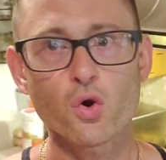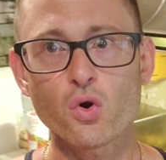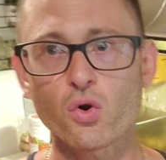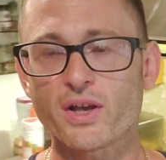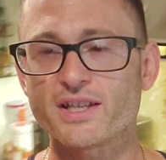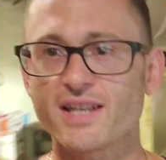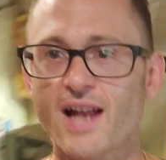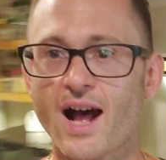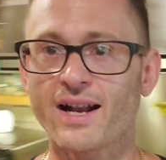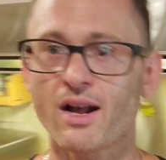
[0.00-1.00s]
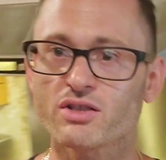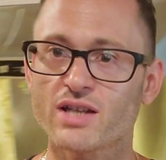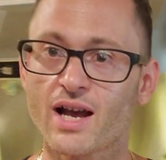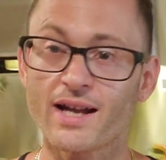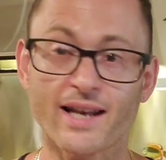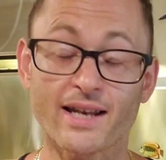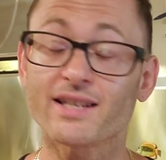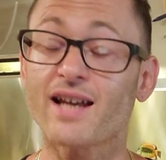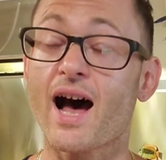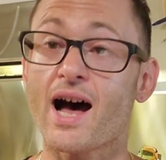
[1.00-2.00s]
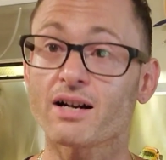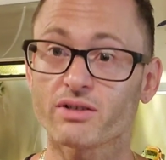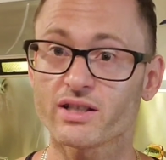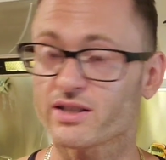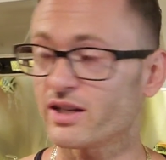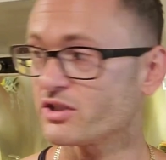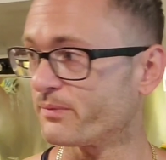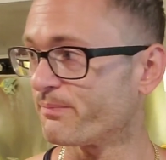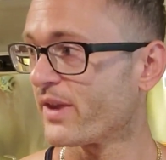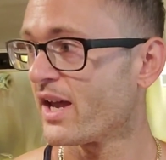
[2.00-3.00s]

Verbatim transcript: Whew, is it hot outside and it's hotter in this kitchen.